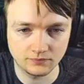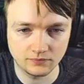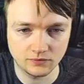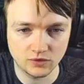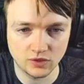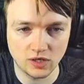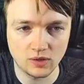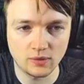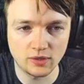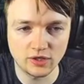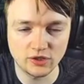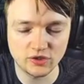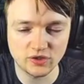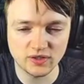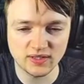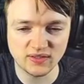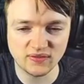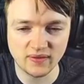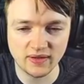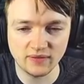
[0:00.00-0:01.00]
Do I want to do
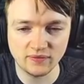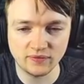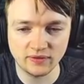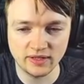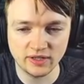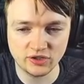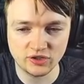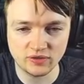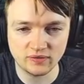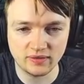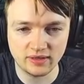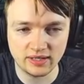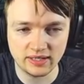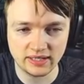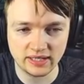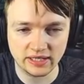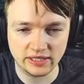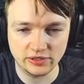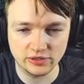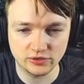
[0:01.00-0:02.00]
this fight for an extra relic?
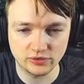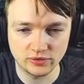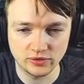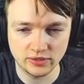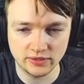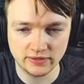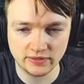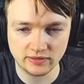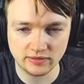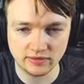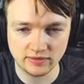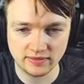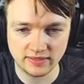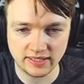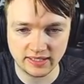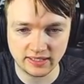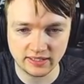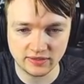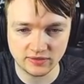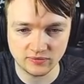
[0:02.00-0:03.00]
I do not. This
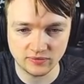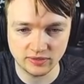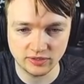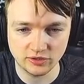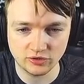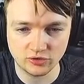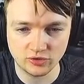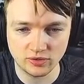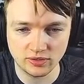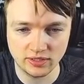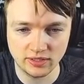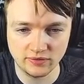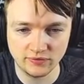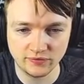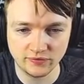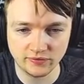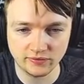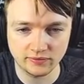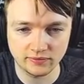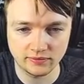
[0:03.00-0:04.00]
deck isn't really strong
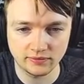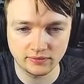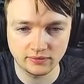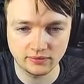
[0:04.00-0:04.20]
enough.